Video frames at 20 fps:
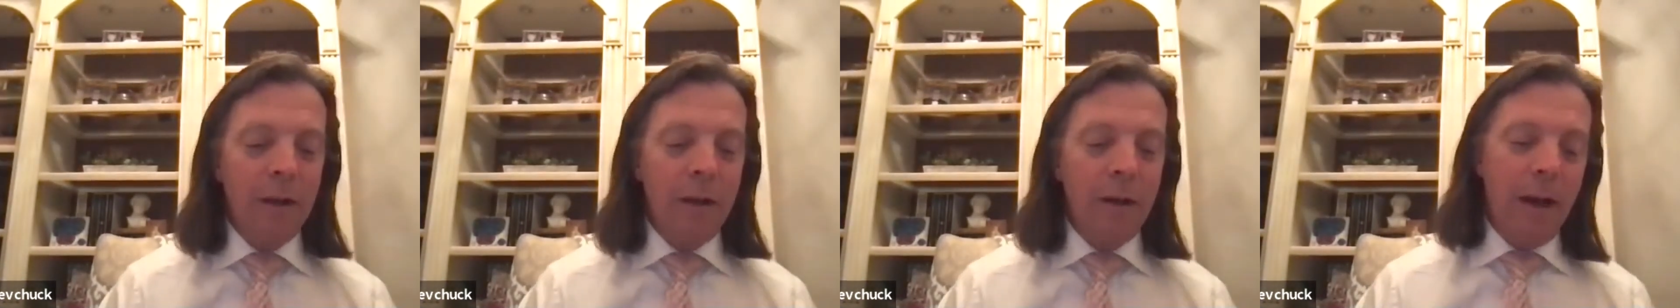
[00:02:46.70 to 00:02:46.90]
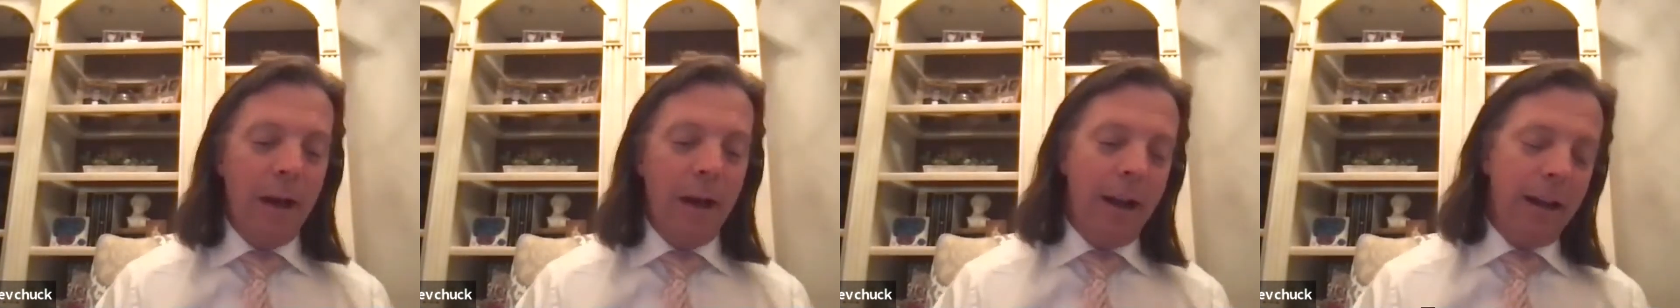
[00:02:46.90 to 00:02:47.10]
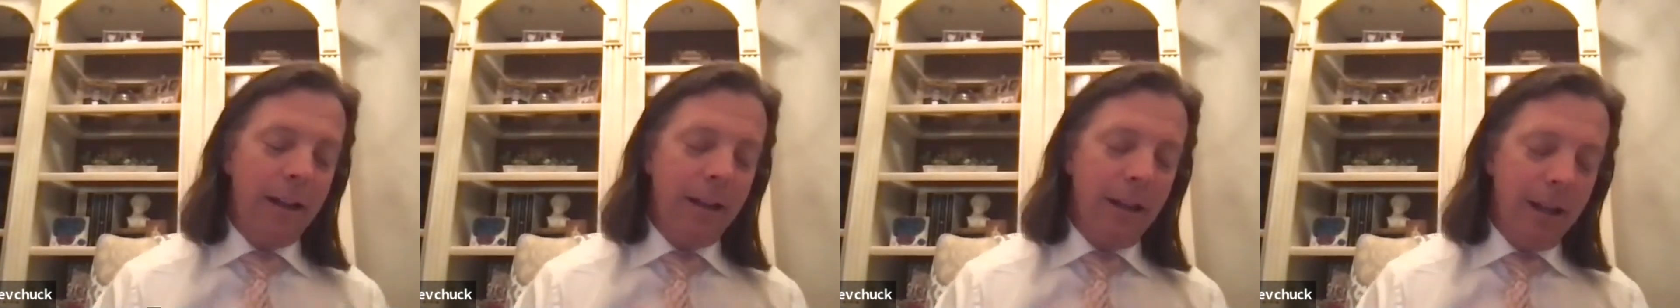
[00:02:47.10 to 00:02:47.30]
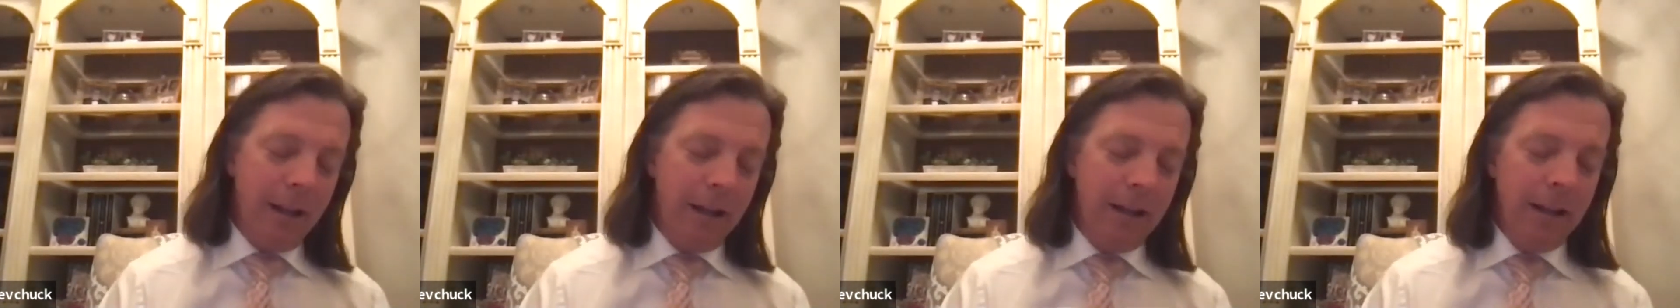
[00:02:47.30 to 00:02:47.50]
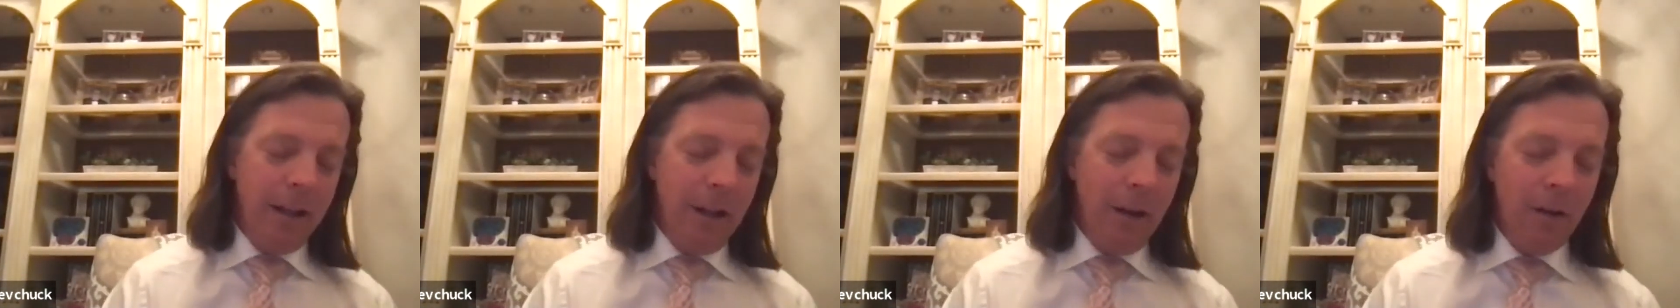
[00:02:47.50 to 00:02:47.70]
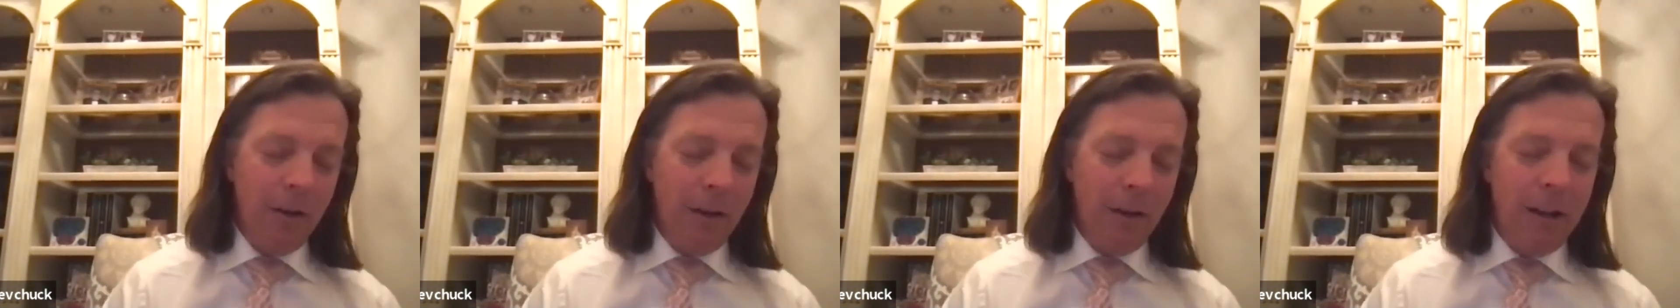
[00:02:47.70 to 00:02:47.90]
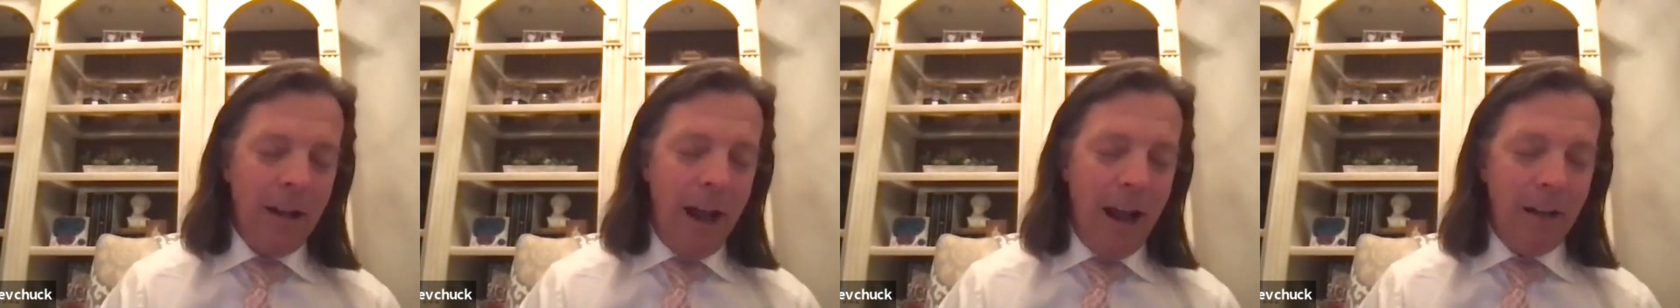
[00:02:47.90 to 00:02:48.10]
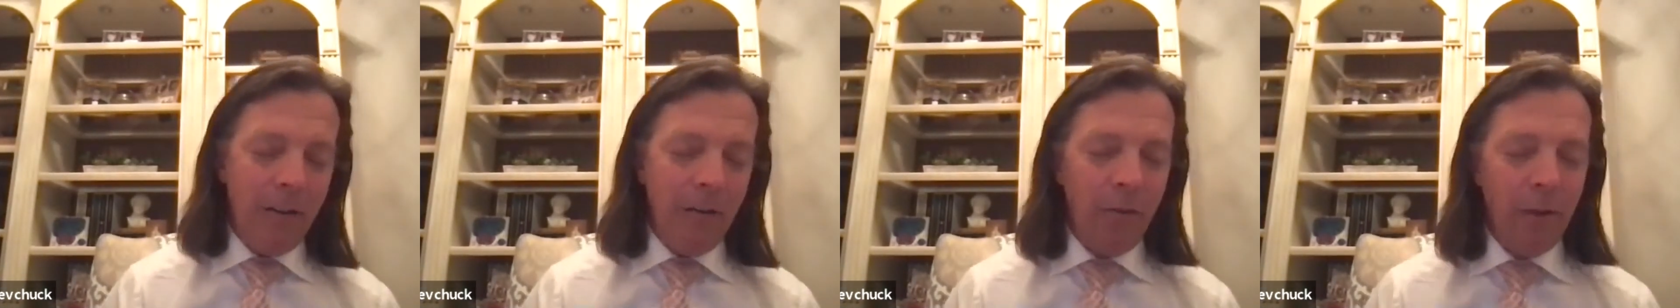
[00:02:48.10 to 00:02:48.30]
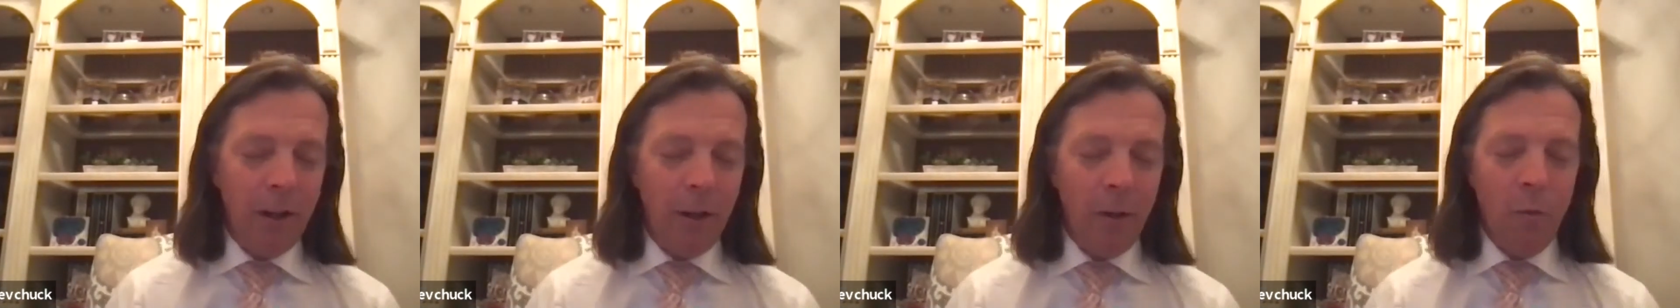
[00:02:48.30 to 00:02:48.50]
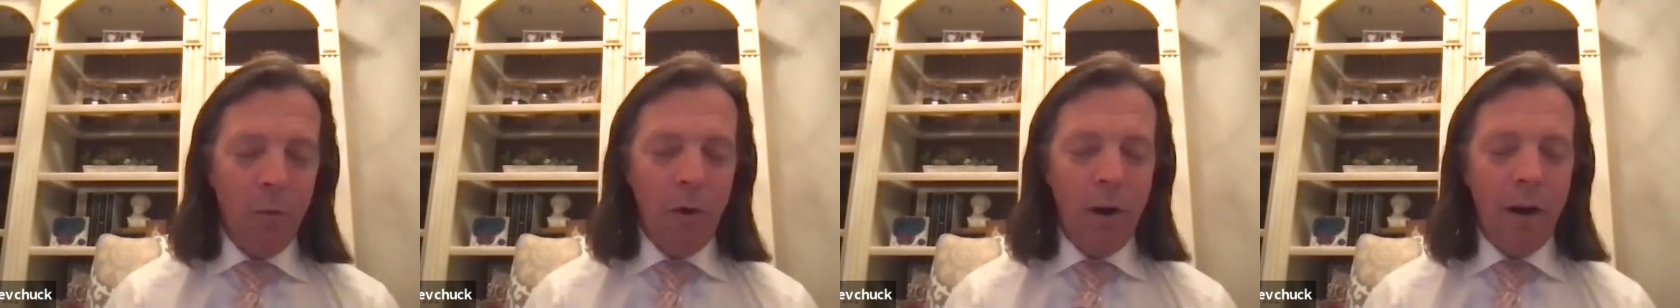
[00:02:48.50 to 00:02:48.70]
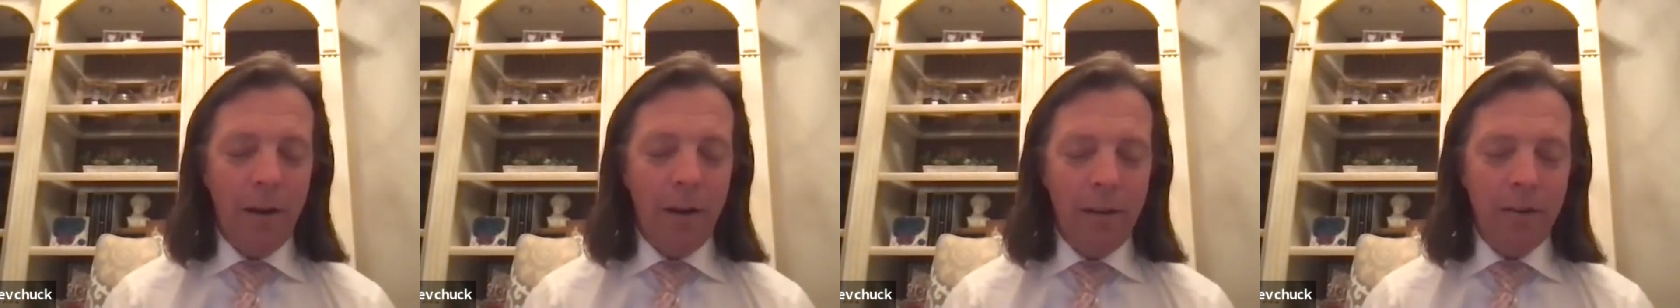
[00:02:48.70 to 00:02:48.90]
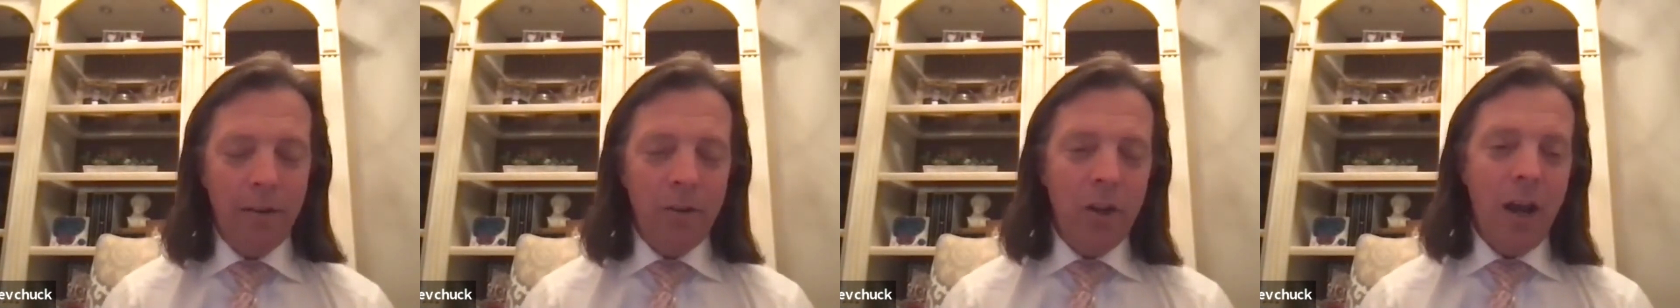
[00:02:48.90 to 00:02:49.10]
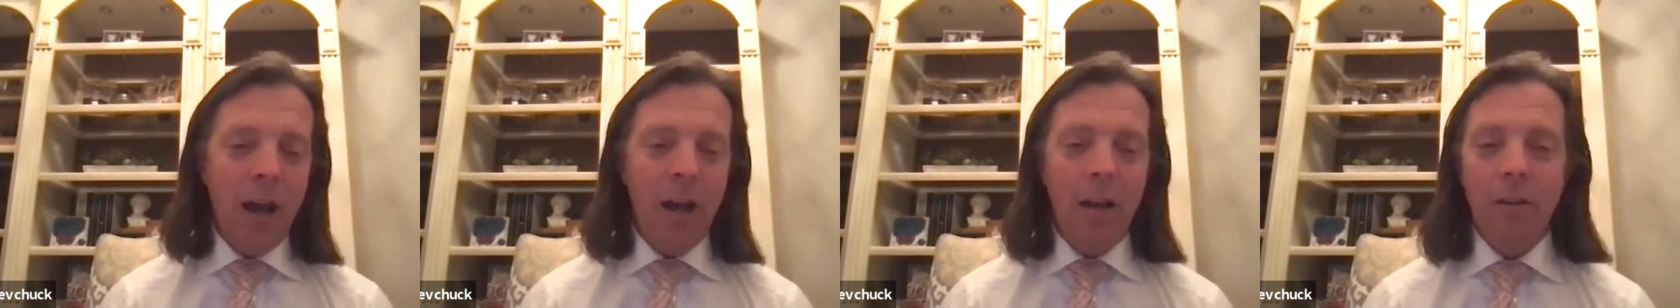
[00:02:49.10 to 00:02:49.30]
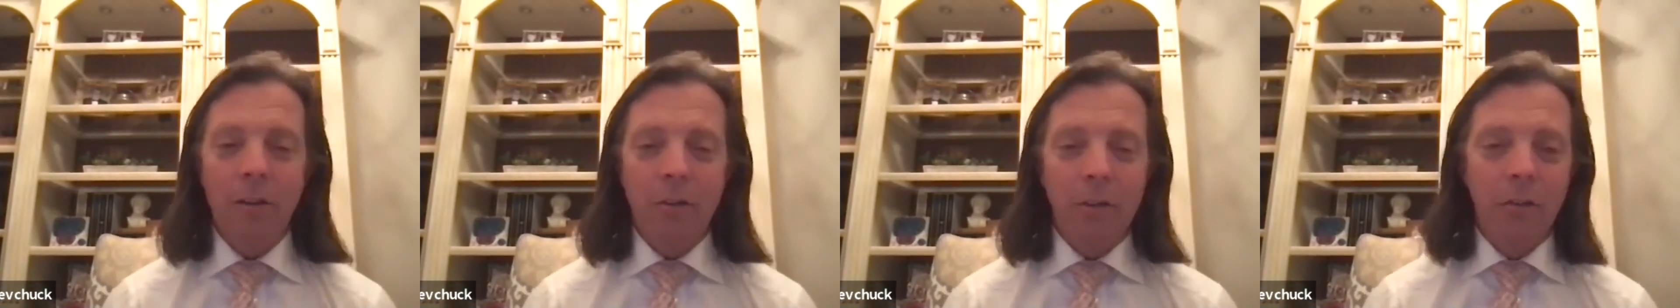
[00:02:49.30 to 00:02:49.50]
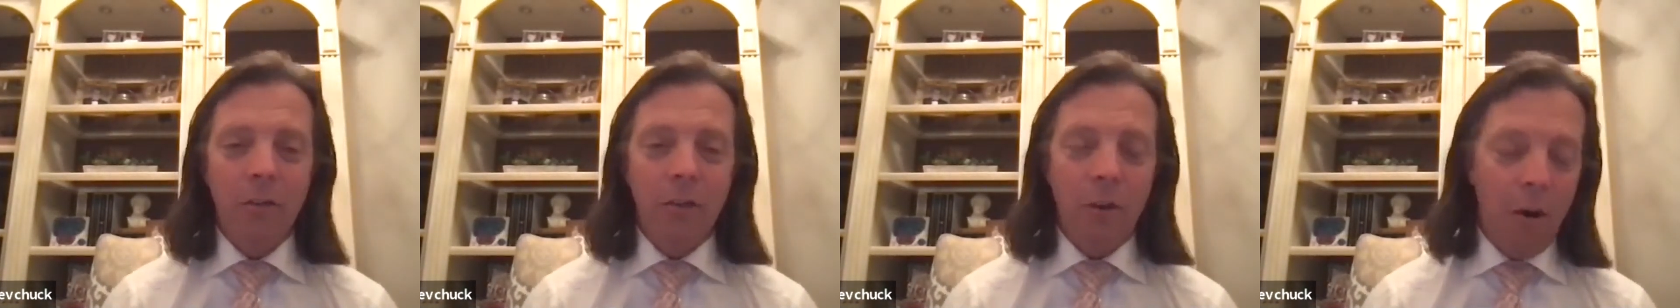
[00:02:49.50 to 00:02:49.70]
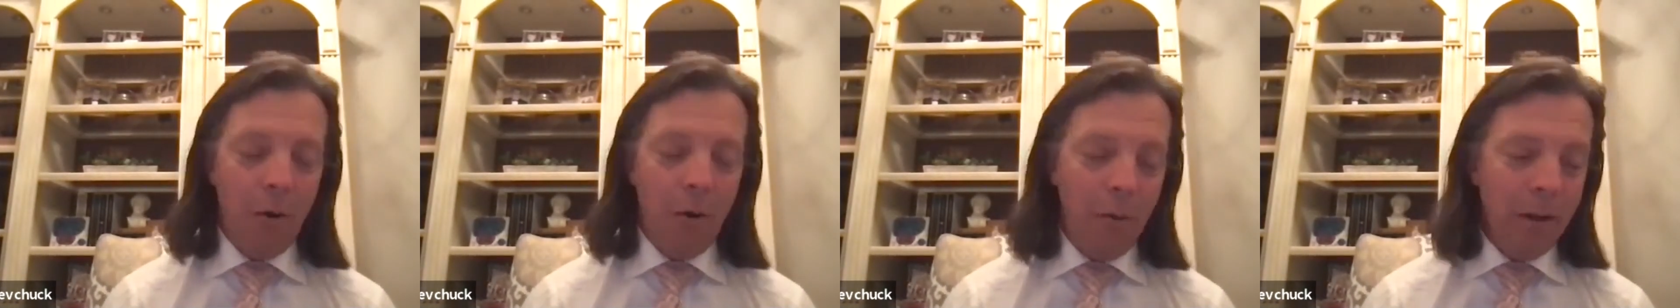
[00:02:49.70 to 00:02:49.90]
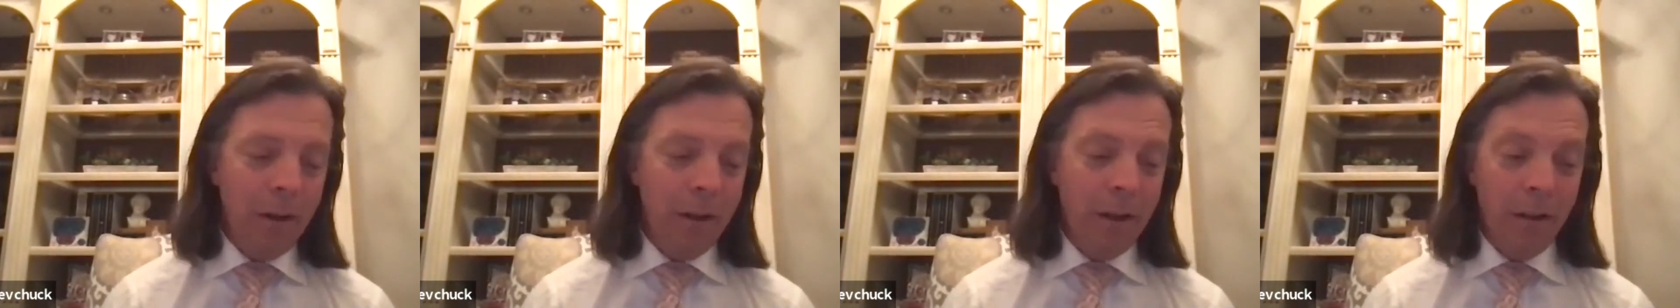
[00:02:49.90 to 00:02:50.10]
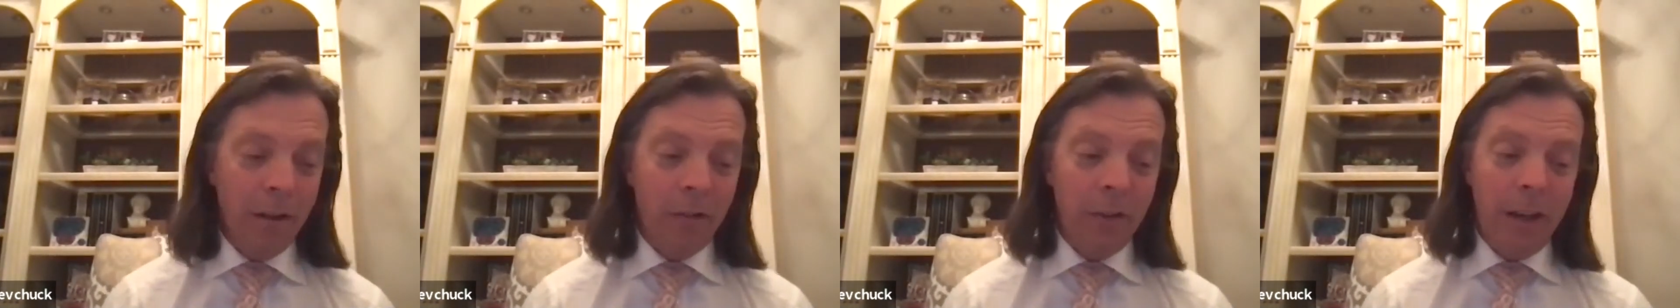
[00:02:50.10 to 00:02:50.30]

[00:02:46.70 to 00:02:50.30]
And I think, naturally where the challenges are with this.